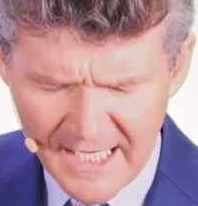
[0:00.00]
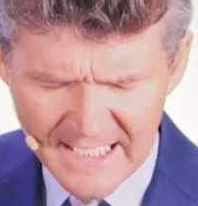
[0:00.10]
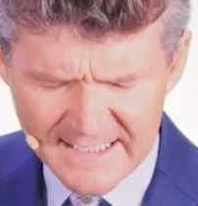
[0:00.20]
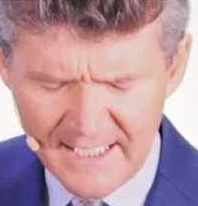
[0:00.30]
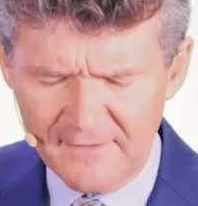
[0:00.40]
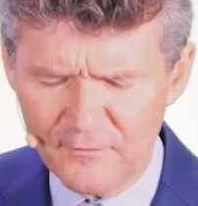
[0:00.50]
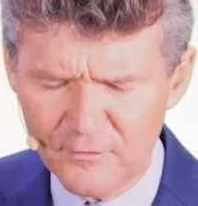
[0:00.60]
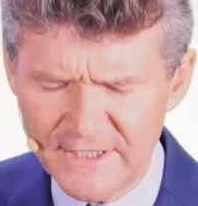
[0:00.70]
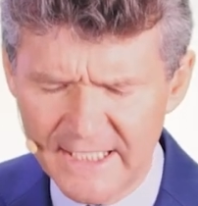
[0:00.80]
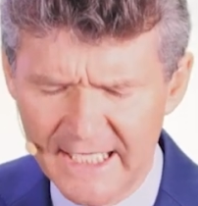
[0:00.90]
Isaiah
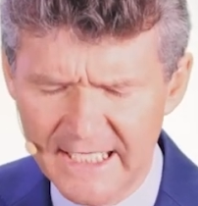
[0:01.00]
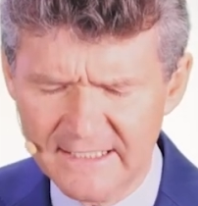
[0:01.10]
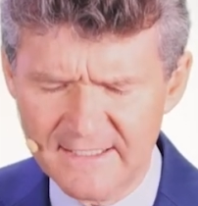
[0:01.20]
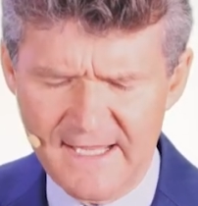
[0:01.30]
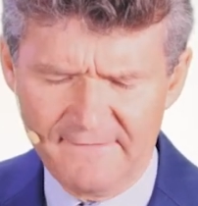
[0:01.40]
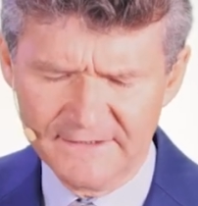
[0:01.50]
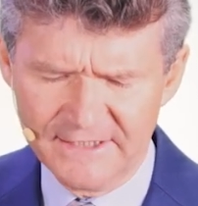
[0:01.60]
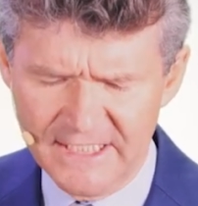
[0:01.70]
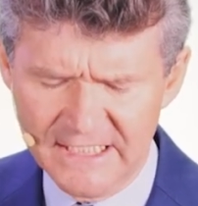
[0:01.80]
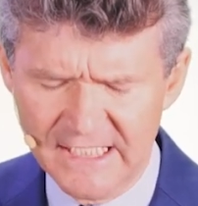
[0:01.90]

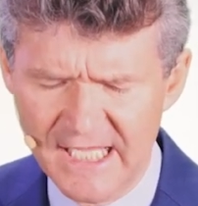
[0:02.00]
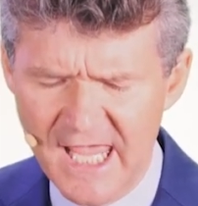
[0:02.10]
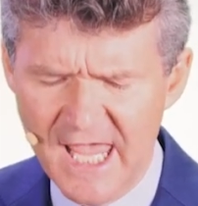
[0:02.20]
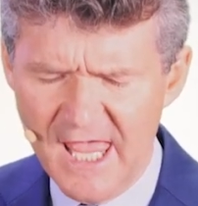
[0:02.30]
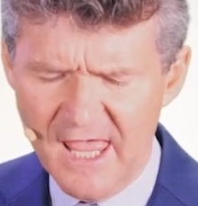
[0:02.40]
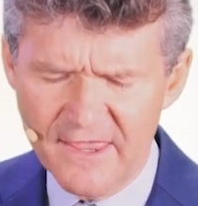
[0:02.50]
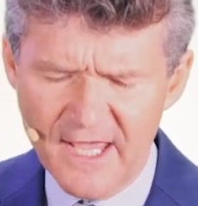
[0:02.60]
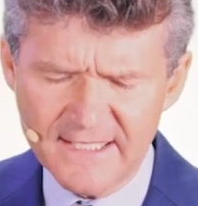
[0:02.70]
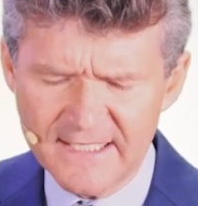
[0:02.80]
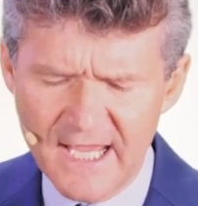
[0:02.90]
48:17,
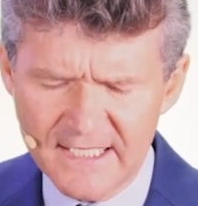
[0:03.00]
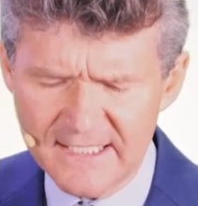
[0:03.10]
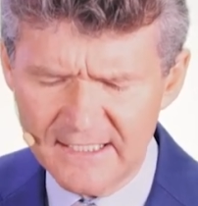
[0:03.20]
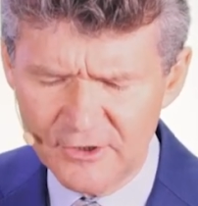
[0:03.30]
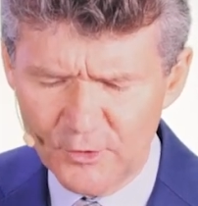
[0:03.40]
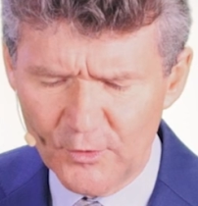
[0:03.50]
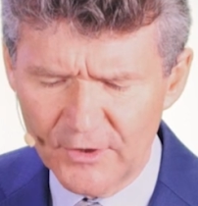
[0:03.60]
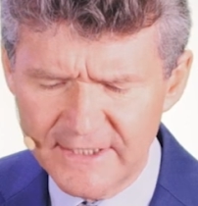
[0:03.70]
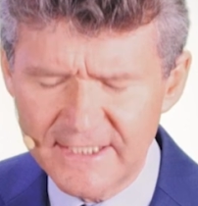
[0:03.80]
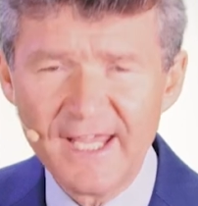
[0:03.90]
"Thus says the
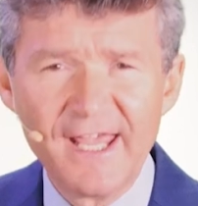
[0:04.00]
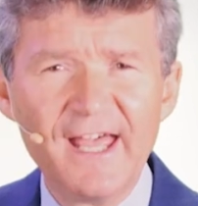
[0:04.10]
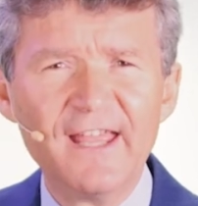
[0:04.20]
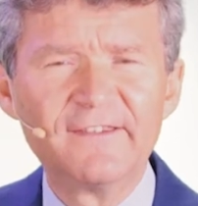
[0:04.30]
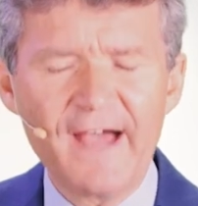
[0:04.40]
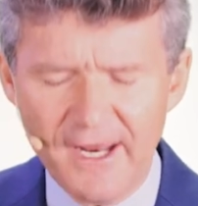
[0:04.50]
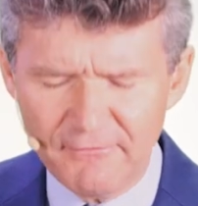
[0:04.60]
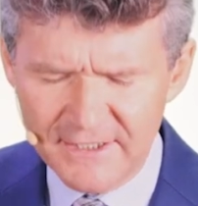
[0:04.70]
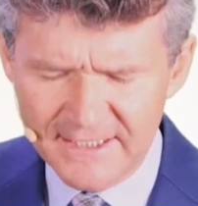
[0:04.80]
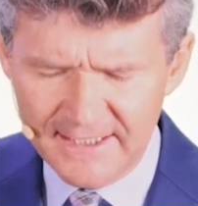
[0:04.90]
Lord, thy
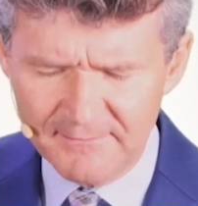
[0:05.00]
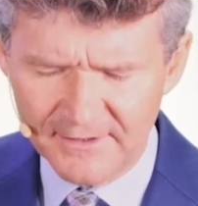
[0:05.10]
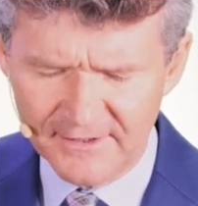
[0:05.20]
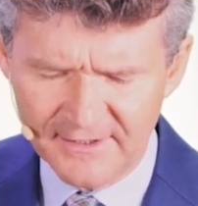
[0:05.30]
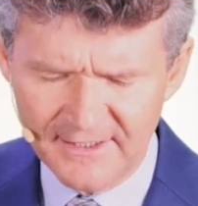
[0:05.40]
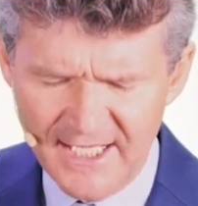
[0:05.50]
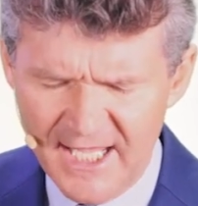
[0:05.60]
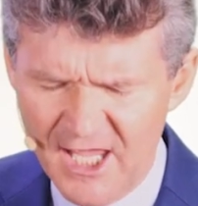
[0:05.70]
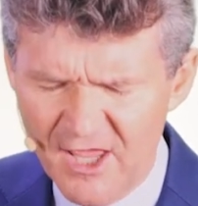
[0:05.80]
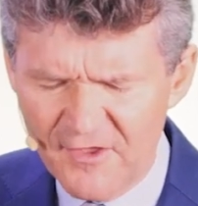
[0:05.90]
Redeemer,
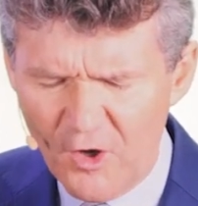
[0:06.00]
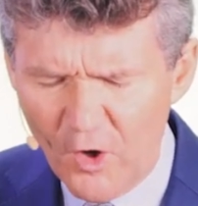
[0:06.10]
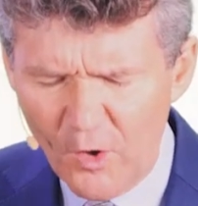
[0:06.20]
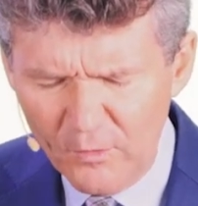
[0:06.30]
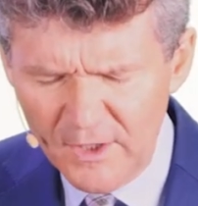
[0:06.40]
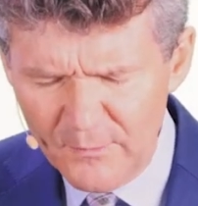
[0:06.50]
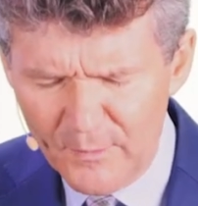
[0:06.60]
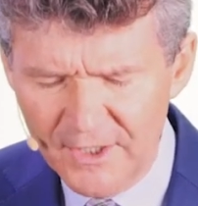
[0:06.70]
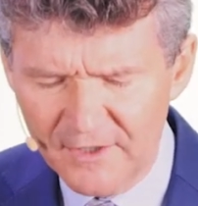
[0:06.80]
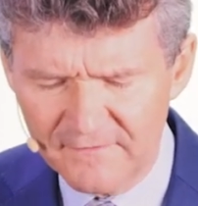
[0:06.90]
the Holy
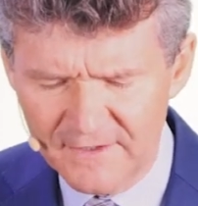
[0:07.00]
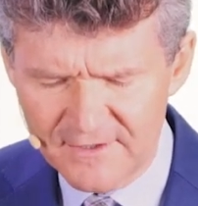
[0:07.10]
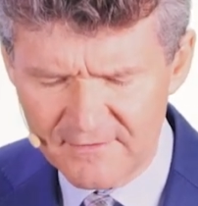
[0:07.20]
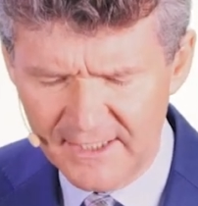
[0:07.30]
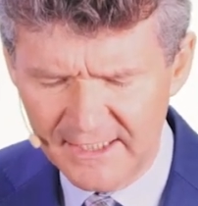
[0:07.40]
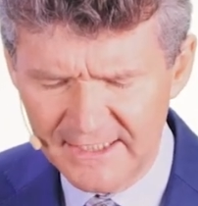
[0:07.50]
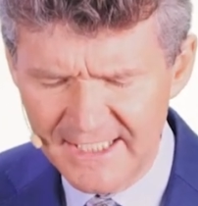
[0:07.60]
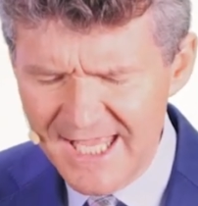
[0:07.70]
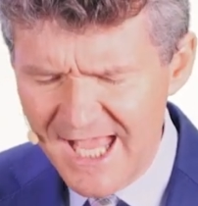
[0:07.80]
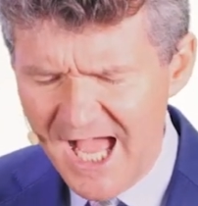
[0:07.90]
One of Israel,
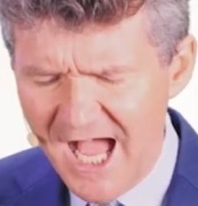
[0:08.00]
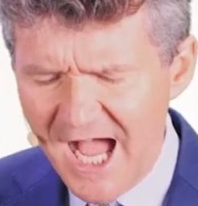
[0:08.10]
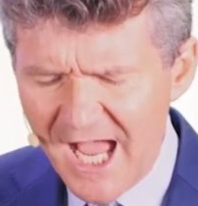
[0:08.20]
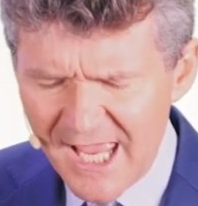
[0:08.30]
I